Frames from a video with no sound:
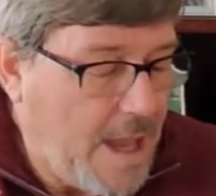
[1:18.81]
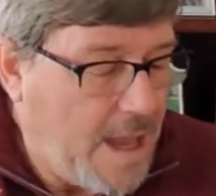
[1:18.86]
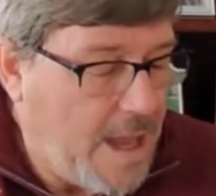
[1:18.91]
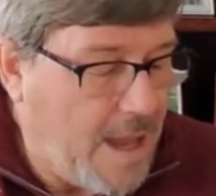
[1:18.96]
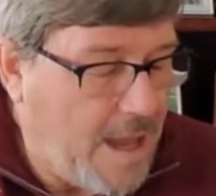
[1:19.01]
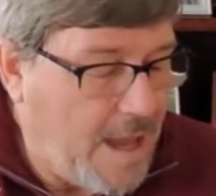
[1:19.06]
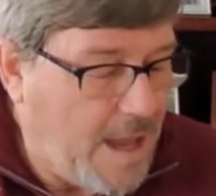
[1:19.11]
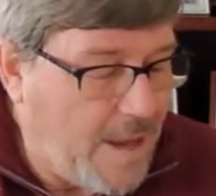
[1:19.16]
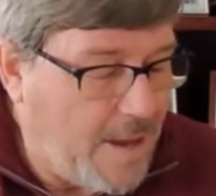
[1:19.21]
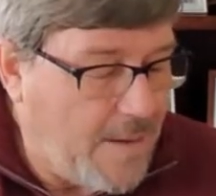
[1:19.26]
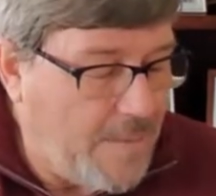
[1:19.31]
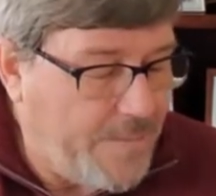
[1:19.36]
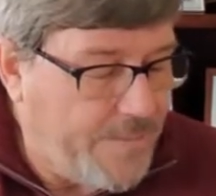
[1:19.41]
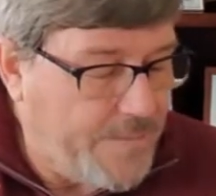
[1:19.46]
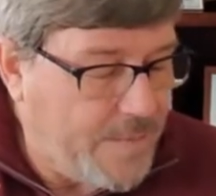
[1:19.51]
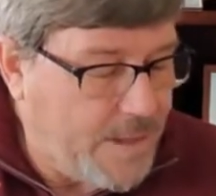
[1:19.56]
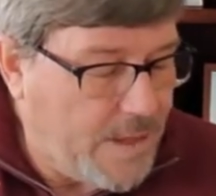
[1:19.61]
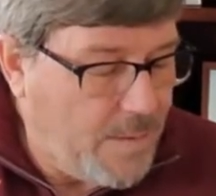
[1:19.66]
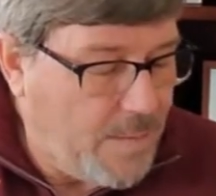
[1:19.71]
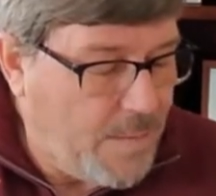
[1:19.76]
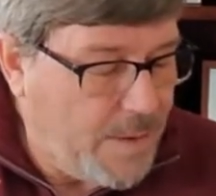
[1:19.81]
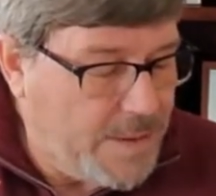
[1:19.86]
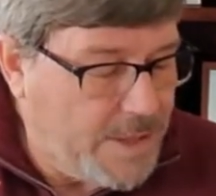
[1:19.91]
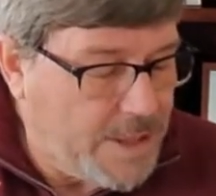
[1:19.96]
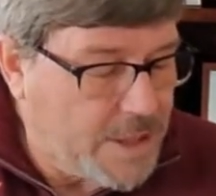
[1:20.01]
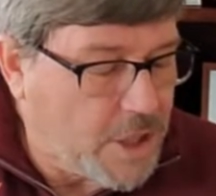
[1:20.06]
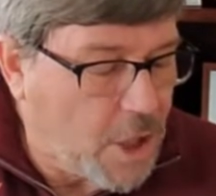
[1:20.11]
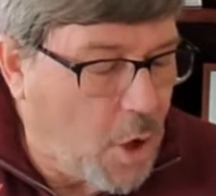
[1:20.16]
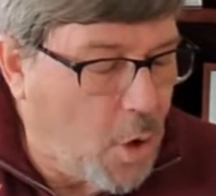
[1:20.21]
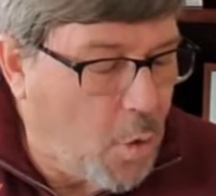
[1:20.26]
Uh, but
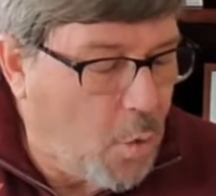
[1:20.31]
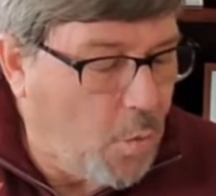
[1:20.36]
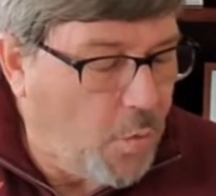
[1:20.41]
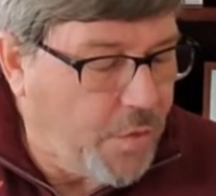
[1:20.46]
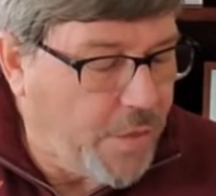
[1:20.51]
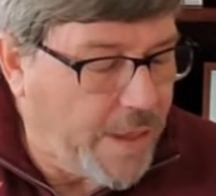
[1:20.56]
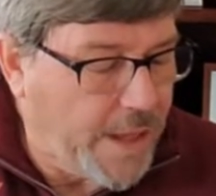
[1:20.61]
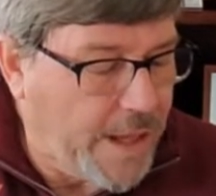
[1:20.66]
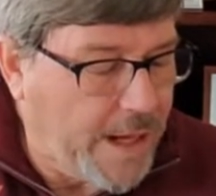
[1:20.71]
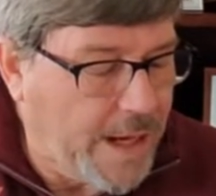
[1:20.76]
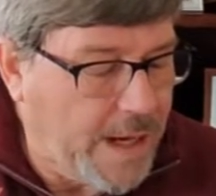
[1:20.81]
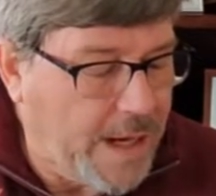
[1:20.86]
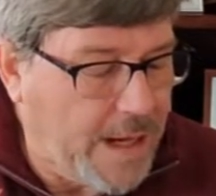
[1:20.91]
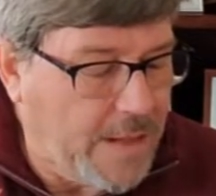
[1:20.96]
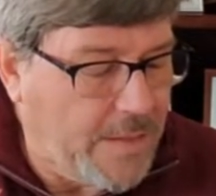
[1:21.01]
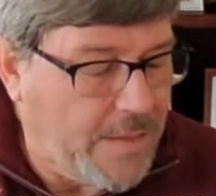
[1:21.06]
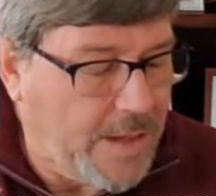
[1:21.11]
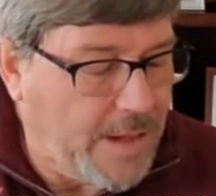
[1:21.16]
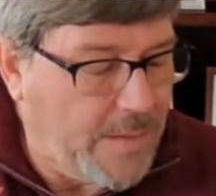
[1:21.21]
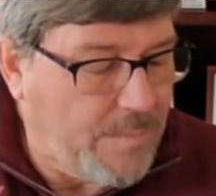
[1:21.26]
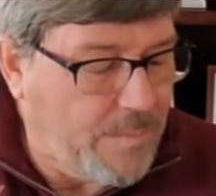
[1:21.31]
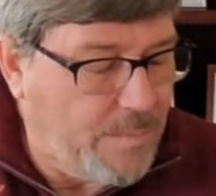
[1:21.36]
this whole thing that